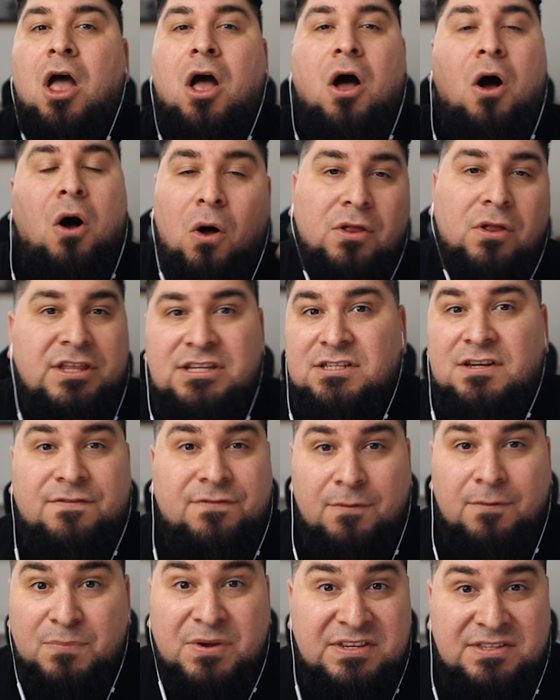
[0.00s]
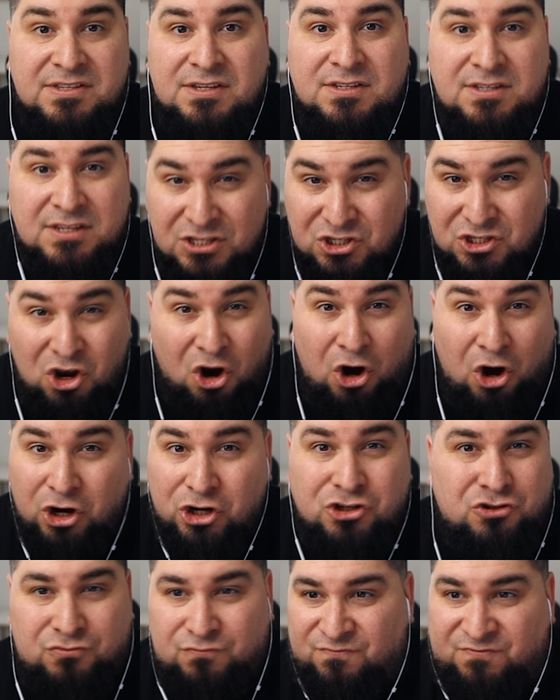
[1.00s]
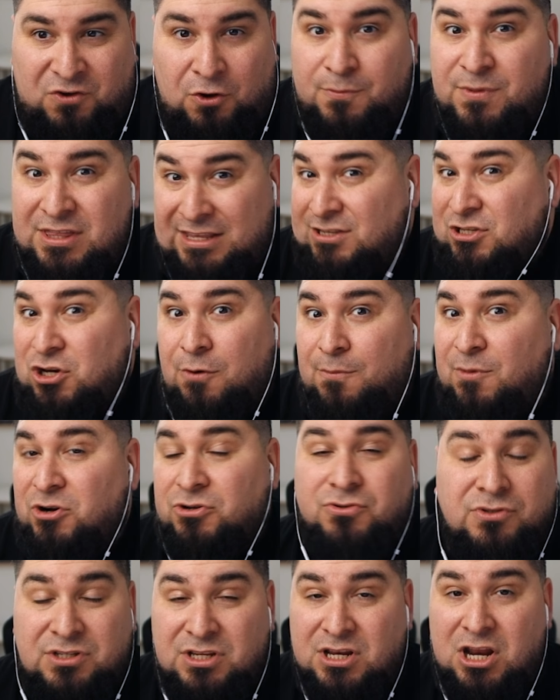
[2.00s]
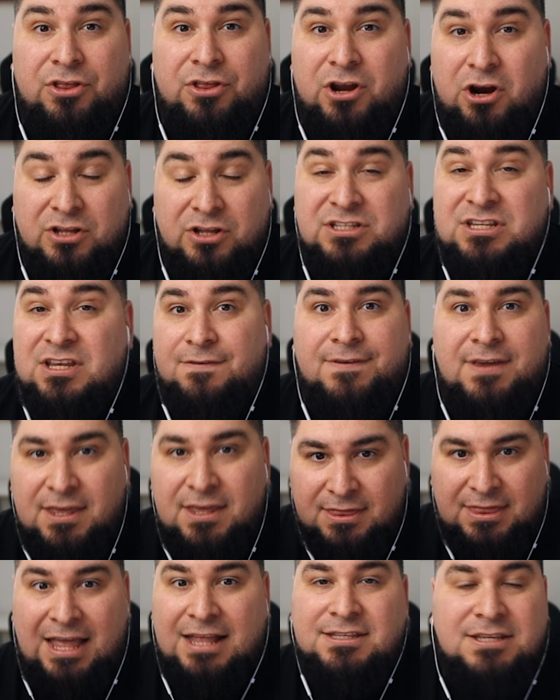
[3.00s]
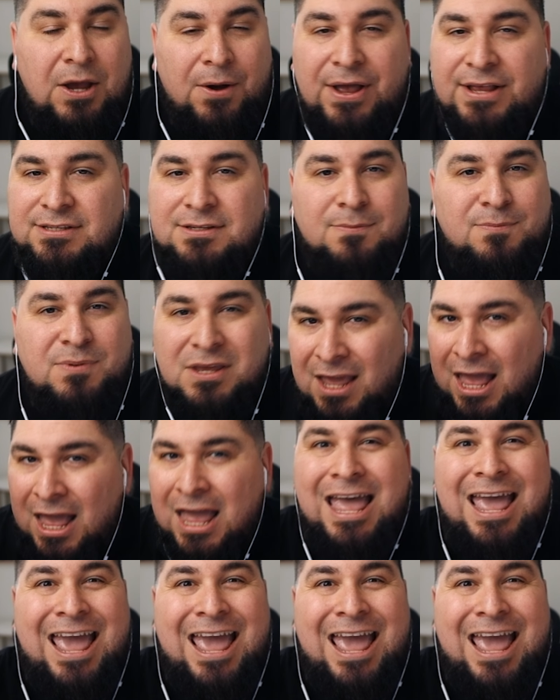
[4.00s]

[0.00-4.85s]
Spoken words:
all these different businesses are filming these commercials and how they are on TV. That's how it has to be.